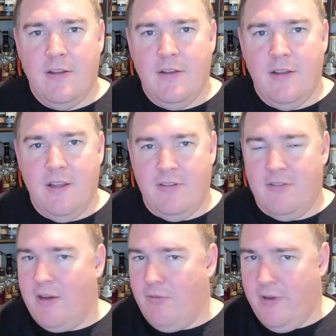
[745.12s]
It's
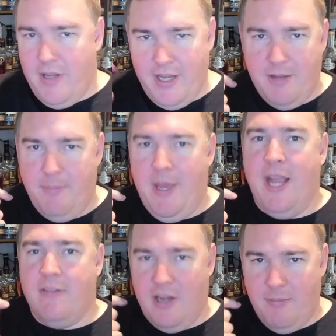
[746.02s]
like really on the back
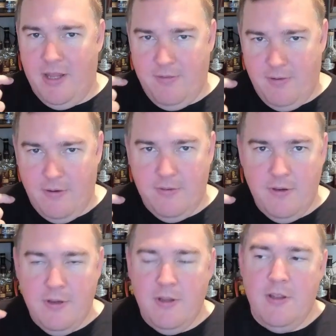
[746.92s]
side of my throat.
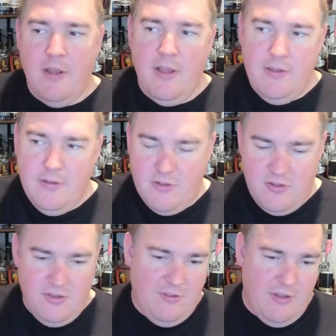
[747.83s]
There's
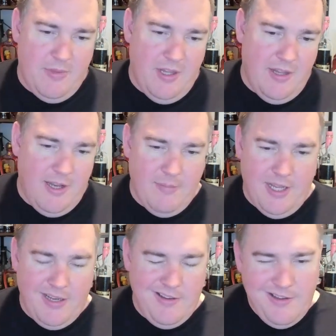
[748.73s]
just something that I'm like,
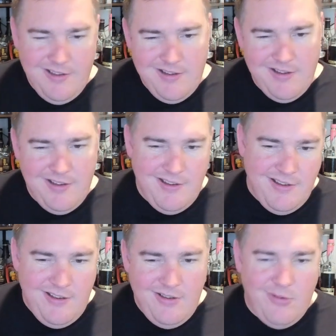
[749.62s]

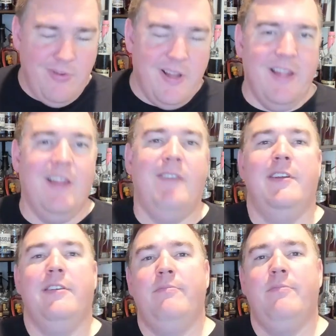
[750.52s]
I don't really love it.
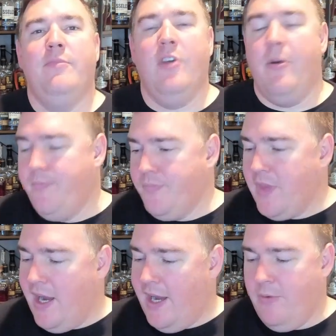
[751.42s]
So
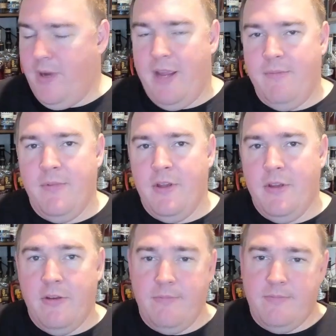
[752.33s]
either way,
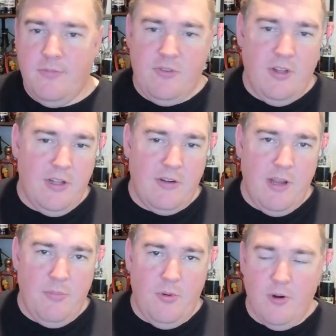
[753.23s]
still a
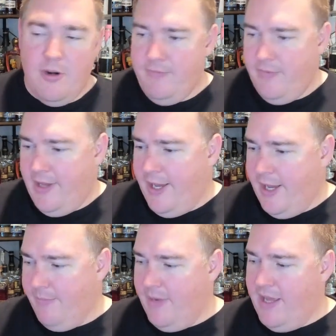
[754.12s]
great pour.
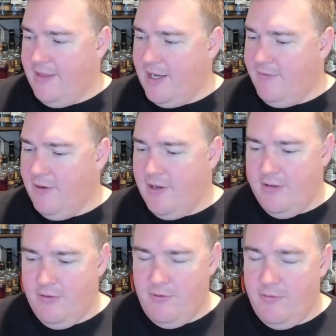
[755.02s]
I think if you get
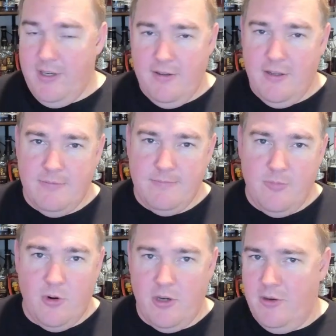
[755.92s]
this for retail,
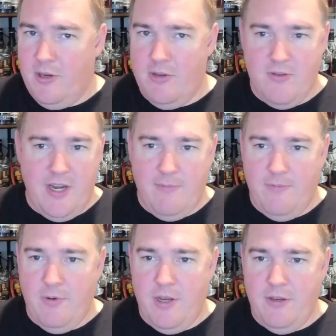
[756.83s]
or you can trade up
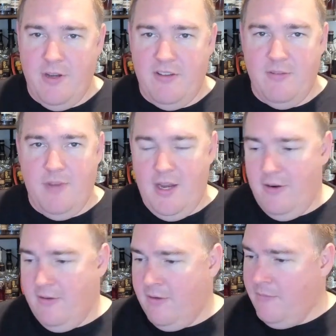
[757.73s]
for it, trade some
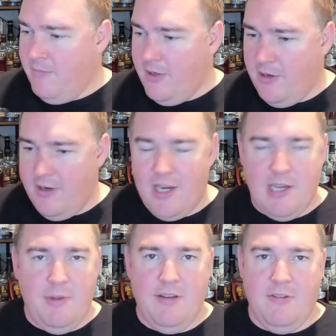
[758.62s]
taters, you're not going
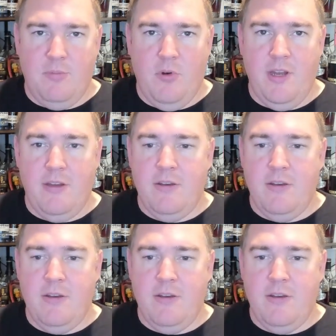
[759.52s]
to be disappointed.